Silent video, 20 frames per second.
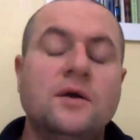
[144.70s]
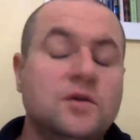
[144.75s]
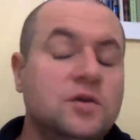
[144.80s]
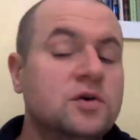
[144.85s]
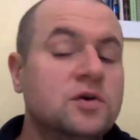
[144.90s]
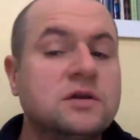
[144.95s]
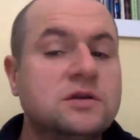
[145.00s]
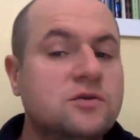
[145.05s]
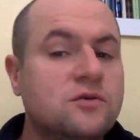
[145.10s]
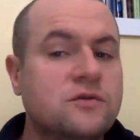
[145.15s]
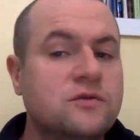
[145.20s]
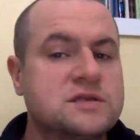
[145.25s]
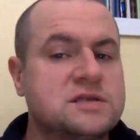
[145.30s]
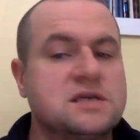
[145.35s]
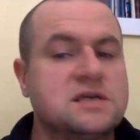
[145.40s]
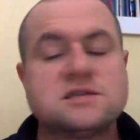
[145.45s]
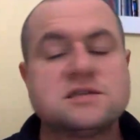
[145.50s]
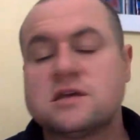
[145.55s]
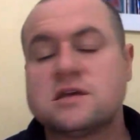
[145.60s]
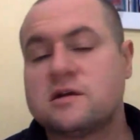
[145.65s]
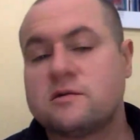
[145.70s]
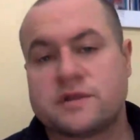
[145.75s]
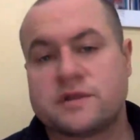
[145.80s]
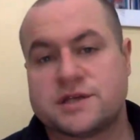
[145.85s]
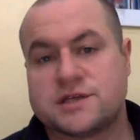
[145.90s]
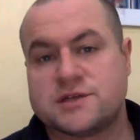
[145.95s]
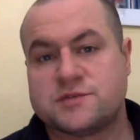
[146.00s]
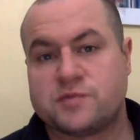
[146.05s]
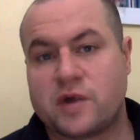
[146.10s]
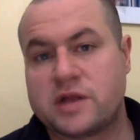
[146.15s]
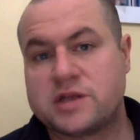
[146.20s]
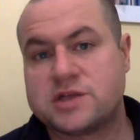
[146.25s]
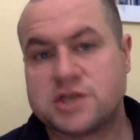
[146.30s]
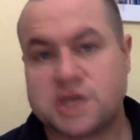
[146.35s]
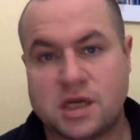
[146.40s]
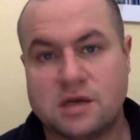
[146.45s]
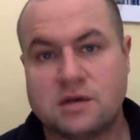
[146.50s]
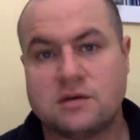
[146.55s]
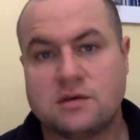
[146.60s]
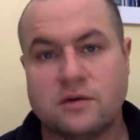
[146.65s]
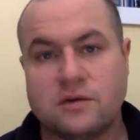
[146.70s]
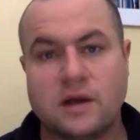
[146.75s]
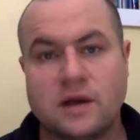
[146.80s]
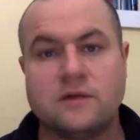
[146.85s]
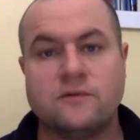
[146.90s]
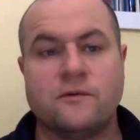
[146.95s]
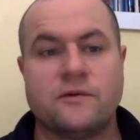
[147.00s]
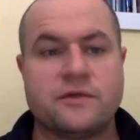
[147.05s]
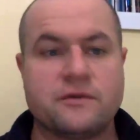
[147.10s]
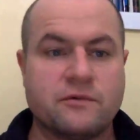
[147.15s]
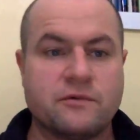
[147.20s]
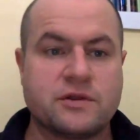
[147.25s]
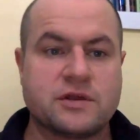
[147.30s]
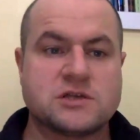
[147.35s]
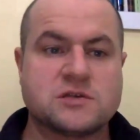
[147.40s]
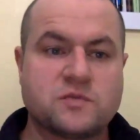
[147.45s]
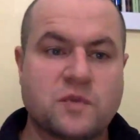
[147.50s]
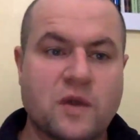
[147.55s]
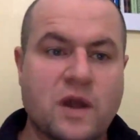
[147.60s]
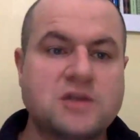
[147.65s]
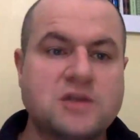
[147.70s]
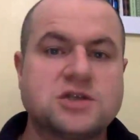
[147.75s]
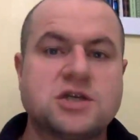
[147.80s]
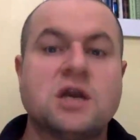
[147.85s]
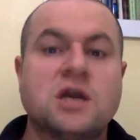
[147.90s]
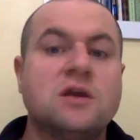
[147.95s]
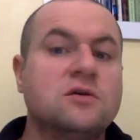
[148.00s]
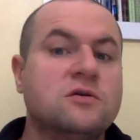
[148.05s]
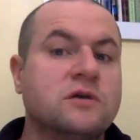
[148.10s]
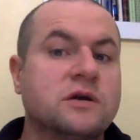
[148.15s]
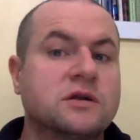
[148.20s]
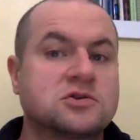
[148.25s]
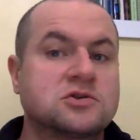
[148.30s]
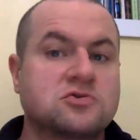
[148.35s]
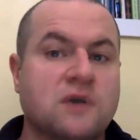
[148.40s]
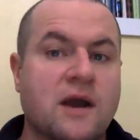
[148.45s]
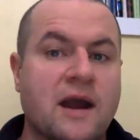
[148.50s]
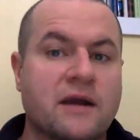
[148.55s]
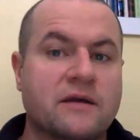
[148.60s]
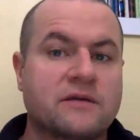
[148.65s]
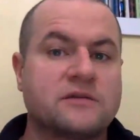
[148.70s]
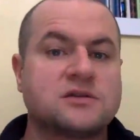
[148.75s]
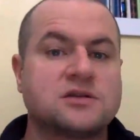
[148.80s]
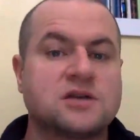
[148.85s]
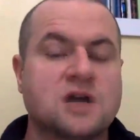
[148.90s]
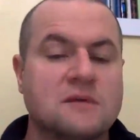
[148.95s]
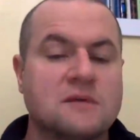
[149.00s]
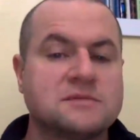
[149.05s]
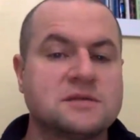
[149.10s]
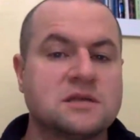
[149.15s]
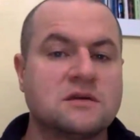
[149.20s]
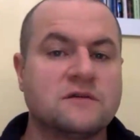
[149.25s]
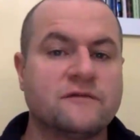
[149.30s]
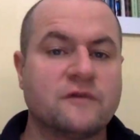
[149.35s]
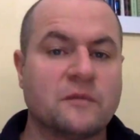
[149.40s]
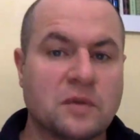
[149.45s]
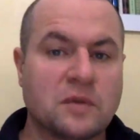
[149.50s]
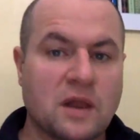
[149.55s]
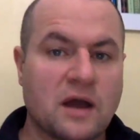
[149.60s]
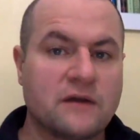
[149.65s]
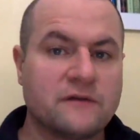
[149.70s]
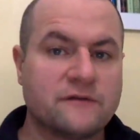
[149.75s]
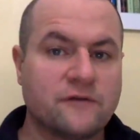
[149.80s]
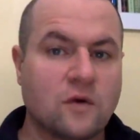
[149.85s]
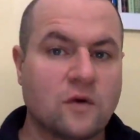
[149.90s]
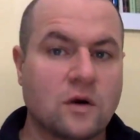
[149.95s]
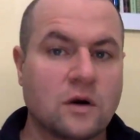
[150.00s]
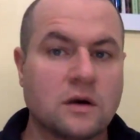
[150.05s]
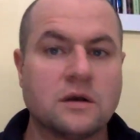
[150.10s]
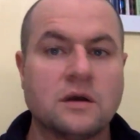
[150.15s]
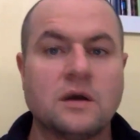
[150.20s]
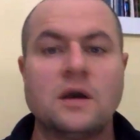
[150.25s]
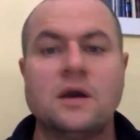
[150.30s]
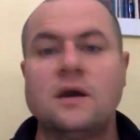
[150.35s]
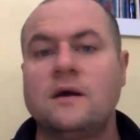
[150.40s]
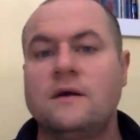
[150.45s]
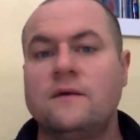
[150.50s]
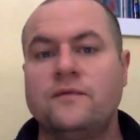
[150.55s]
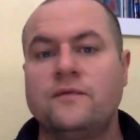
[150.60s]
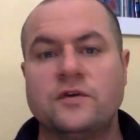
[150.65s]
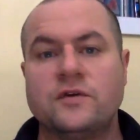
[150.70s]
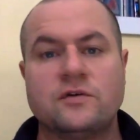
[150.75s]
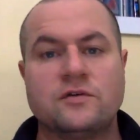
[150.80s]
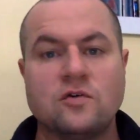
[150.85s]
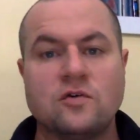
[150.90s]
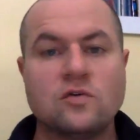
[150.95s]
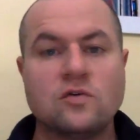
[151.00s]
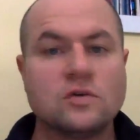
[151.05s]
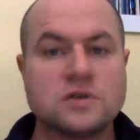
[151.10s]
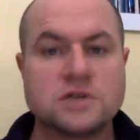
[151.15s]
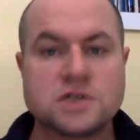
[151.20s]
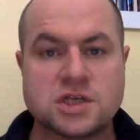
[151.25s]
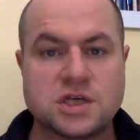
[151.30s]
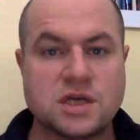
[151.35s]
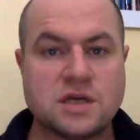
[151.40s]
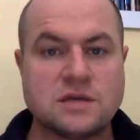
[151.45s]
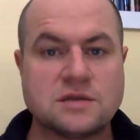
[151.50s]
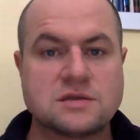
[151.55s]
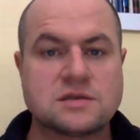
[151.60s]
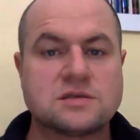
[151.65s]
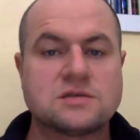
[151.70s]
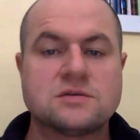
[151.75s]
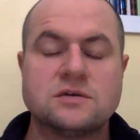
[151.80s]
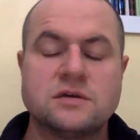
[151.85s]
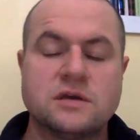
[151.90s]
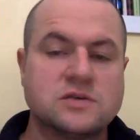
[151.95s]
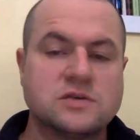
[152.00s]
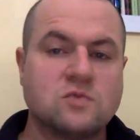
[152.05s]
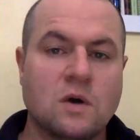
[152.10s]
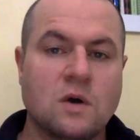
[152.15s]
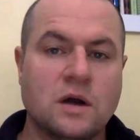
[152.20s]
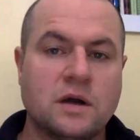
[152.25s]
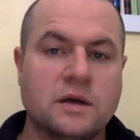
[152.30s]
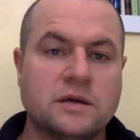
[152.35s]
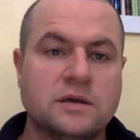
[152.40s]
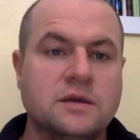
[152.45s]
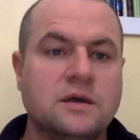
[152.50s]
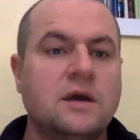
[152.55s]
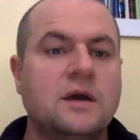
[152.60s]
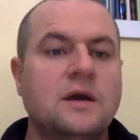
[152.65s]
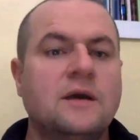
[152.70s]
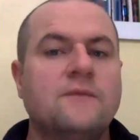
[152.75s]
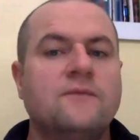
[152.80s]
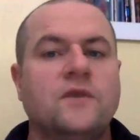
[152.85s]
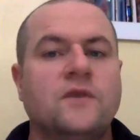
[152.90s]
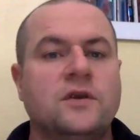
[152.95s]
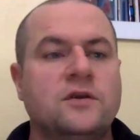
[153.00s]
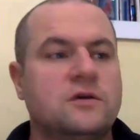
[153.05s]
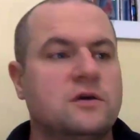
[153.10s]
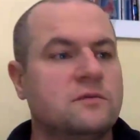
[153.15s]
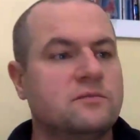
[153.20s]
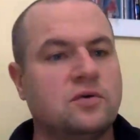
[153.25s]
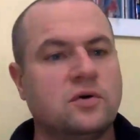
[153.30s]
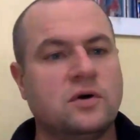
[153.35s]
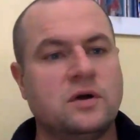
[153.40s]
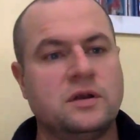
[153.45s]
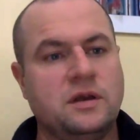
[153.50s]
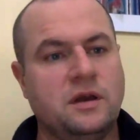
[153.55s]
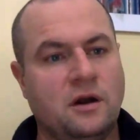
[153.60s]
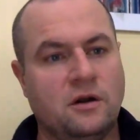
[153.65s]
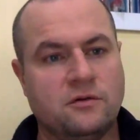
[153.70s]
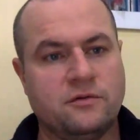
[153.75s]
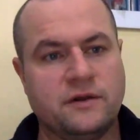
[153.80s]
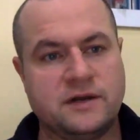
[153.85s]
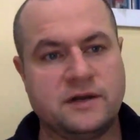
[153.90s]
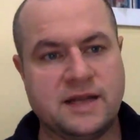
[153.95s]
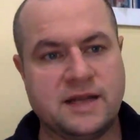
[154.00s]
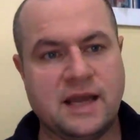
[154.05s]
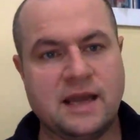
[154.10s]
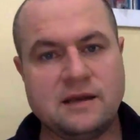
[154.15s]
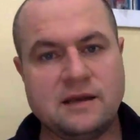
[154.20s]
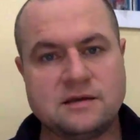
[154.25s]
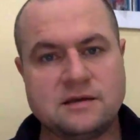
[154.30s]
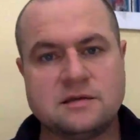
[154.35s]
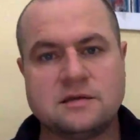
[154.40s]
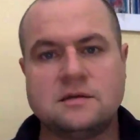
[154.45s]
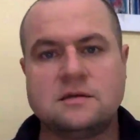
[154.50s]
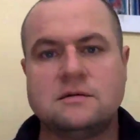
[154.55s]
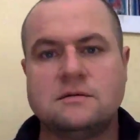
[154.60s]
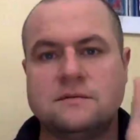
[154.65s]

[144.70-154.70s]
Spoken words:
You can do this easily with a spreadsheet, right? With a spreadsheet, you can track the jobs that you've applied for. Google Sheets is one, and you can put, the date,